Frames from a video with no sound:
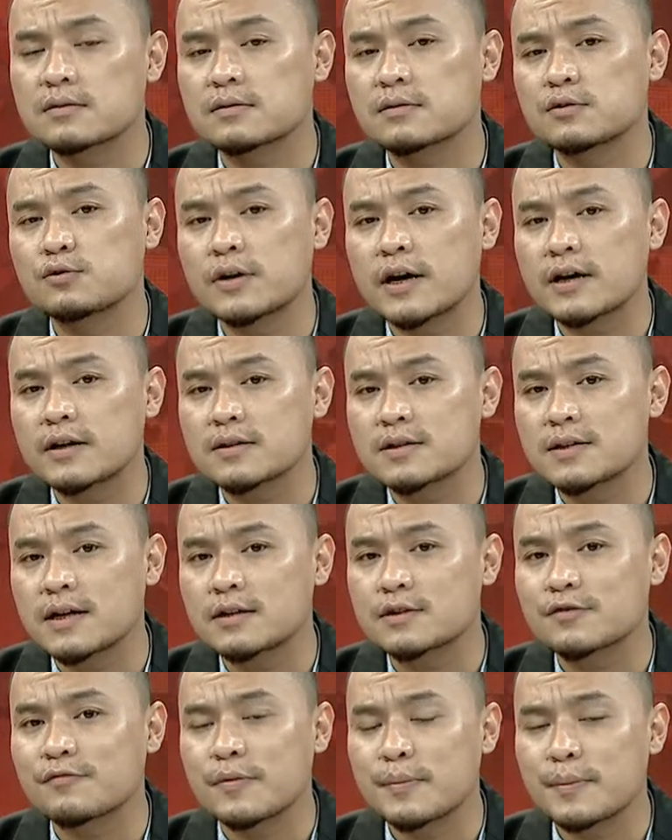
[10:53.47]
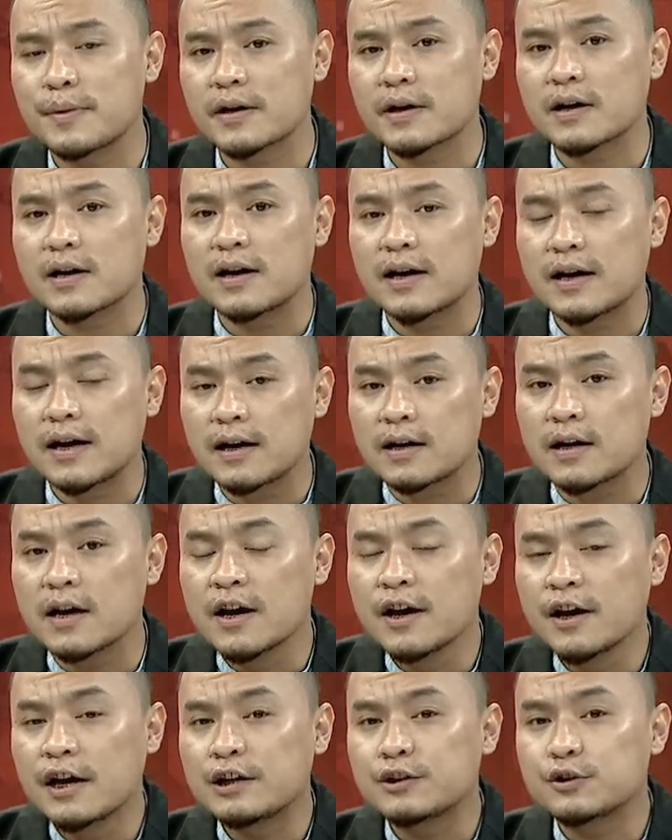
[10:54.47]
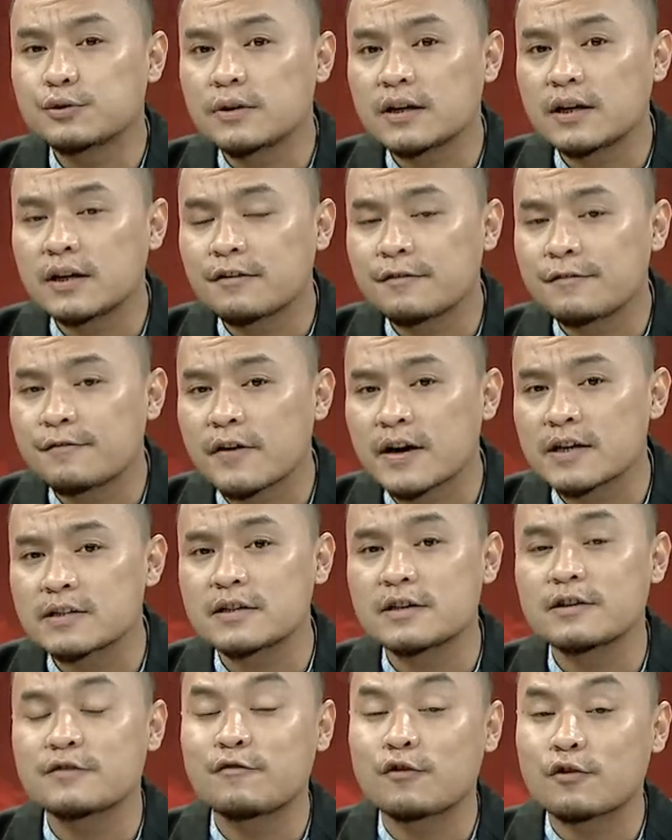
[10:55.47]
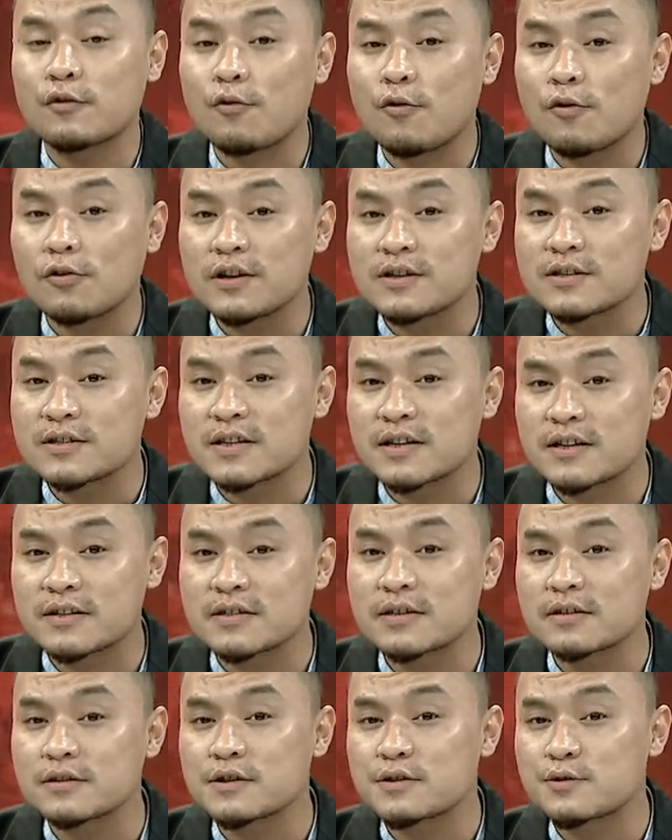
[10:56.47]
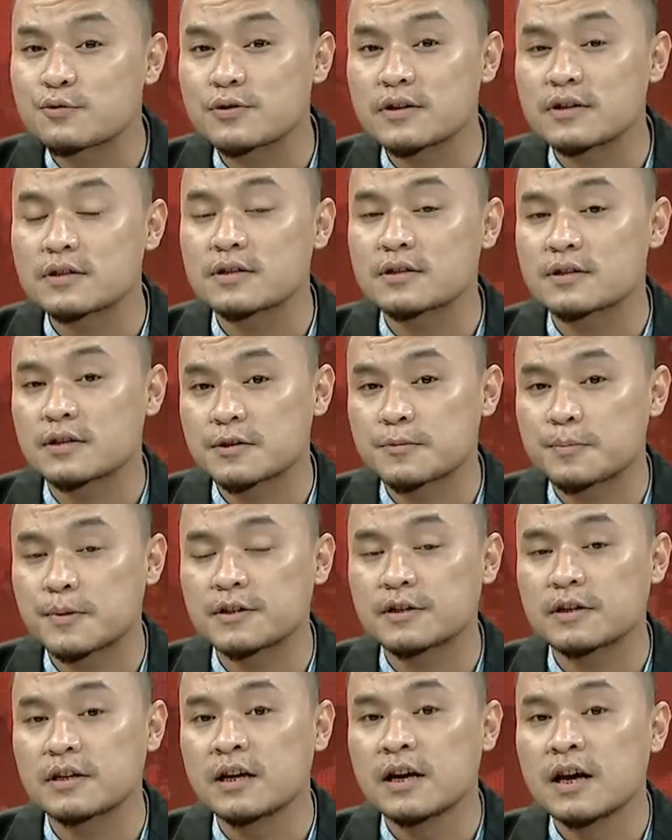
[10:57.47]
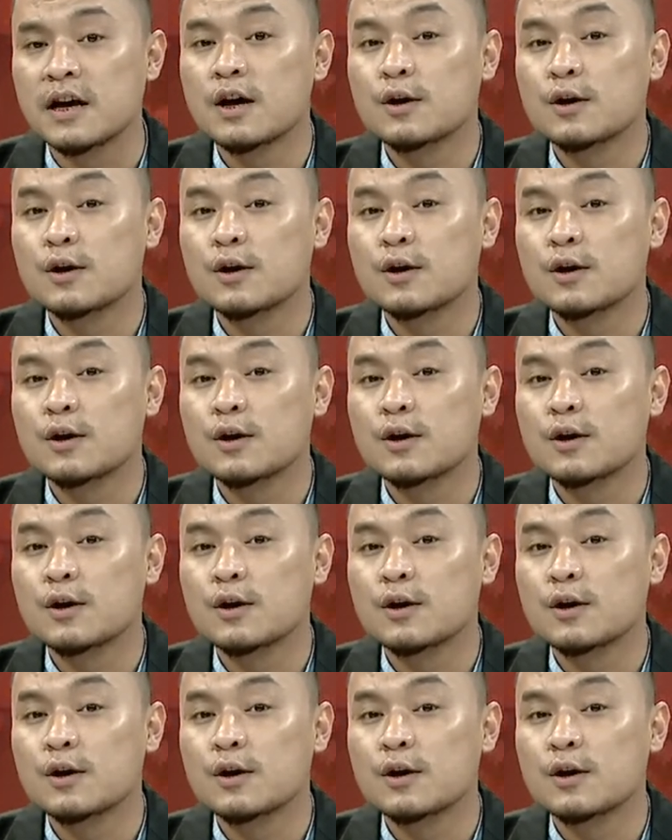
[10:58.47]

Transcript: United States of America had issued an advisory for all its citizens, students especially,